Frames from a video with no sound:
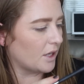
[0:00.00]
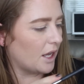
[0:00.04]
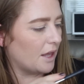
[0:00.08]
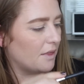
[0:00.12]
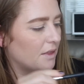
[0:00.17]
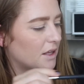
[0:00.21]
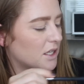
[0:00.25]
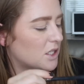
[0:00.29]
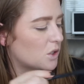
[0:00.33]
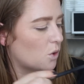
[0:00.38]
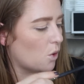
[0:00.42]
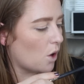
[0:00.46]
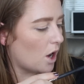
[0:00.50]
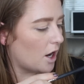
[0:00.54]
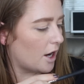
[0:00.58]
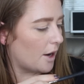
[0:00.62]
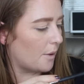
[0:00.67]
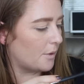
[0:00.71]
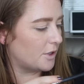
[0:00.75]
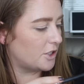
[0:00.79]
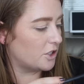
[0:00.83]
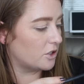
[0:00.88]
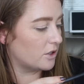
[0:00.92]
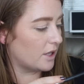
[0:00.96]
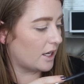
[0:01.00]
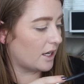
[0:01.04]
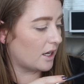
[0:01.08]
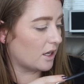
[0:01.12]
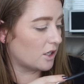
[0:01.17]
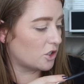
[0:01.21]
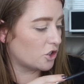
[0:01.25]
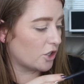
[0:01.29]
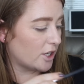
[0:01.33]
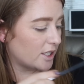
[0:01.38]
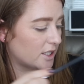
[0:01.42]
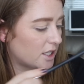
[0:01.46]
in this quad, I would do like
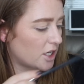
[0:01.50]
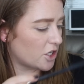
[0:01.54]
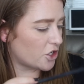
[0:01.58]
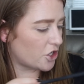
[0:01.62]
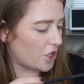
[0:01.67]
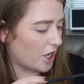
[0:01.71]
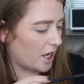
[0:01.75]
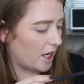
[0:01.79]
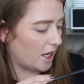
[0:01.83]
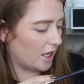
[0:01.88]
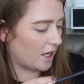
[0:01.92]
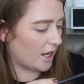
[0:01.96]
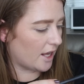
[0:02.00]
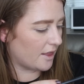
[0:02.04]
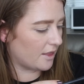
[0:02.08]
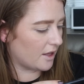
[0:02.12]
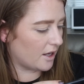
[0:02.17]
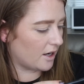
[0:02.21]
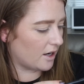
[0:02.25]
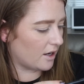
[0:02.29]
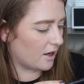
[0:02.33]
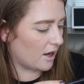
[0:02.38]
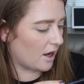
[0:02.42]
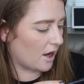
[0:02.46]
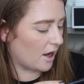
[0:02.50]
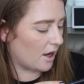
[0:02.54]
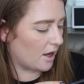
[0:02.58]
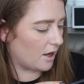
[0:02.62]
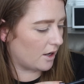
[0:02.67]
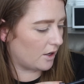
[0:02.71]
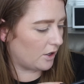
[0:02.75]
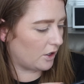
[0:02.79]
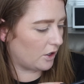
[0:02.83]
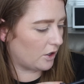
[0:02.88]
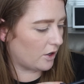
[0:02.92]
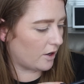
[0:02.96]
a transition and
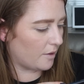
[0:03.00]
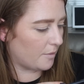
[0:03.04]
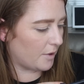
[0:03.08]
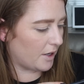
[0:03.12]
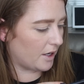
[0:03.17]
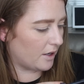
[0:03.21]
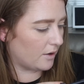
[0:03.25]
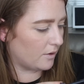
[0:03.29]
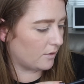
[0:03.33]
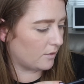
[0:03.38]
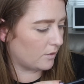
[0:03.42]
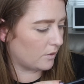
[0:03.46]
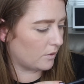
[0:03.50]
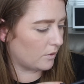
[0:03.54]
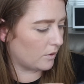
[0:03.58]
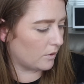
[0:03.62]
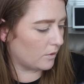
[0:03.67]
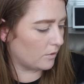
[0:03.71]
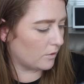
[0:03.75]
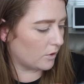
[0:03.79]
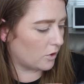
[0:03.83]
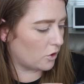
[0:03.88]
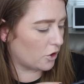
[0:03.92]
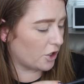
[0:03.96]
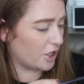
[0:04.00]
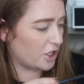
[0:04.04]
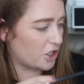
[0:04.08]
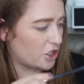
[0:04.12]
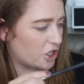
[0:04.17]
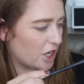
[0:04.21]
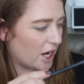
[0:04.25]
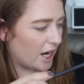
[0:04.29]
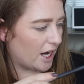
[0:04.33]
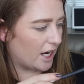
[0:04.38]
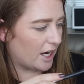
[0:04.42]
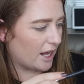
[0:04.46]
then you know what I mean, crease
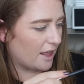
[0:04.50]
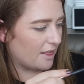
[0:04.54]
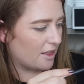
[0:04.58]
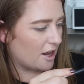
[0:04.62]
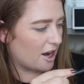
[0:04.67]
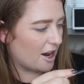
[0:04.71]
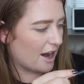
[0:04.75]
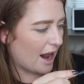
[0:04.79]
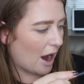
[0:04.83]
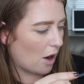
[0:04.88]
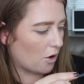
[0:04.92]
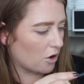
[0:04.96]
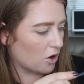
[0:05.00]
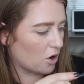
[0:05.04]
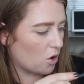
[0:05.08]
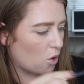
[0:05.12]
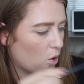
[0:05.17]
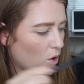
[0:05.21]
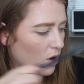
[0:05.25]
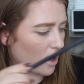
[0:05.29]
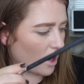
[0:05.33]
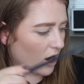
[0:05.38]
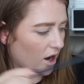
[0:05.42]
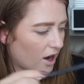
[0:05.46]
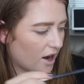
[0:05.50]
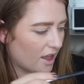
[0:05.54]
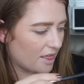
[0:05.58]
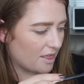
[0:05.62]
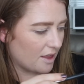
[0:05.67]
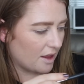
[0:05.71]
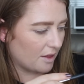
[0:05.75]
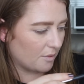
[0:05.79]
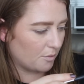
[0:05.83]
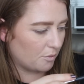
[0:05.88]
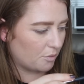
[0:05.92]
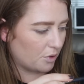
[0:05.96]
shade, and then an outer corner,
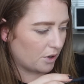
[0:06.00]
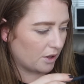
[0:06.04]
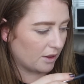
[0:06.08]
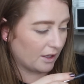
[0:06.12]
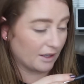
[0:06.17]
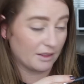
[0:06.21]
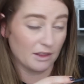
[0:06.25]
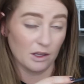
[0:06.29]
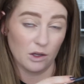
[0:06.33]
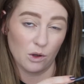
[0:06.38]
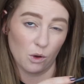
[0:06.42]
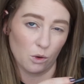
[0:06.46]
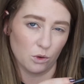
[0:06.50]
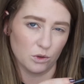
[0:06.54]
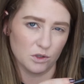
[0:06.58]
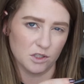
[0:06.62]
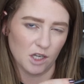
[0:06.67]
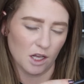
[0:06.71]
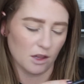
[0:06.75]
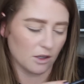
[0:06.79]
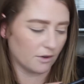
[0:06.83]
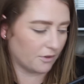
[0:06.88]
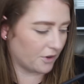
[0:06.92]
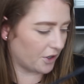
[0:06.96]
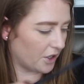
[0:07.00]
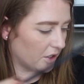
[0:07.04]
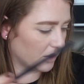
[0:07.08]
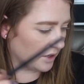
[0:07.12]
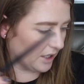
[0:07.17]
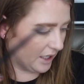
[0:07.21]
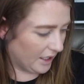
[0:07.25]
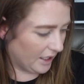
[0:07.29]
and then put like the gold all over your